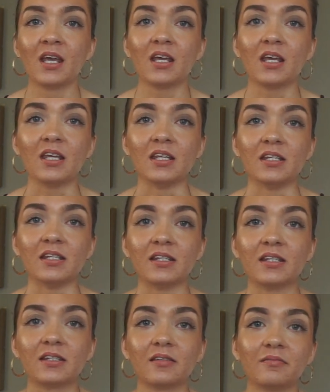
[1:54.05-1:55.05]

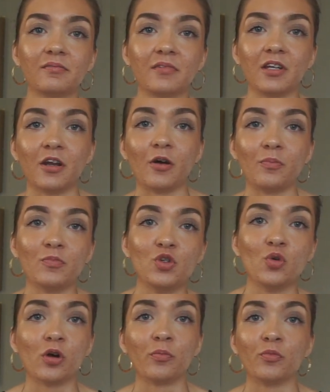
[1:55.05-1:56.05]
his
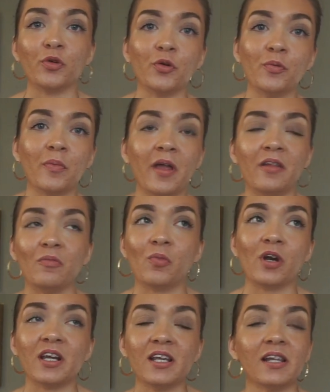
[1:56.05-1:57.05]
dorm room, and
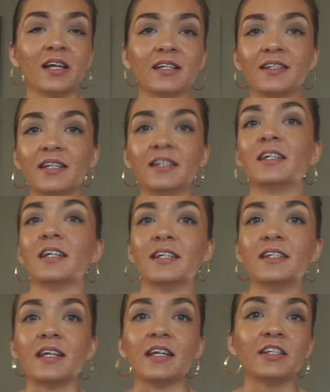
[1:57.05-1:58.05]
where he like sits in a
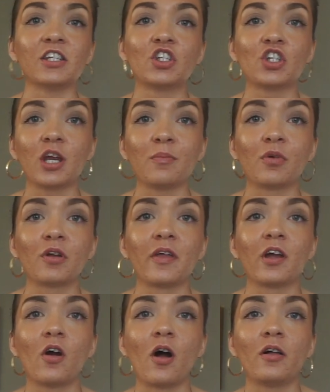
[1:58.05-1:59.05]
stasis chamber, they
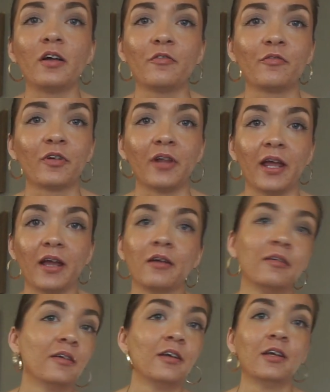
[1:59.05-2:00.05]
call it, for like
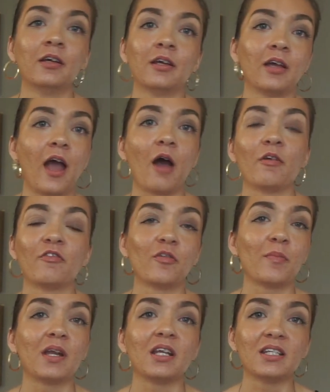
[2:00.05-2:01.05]
however
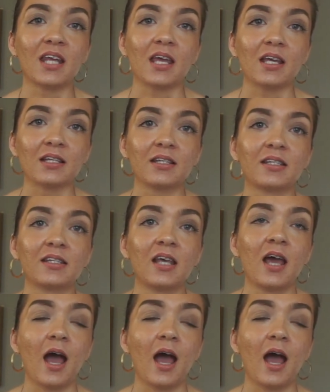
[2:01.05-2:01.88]
many days,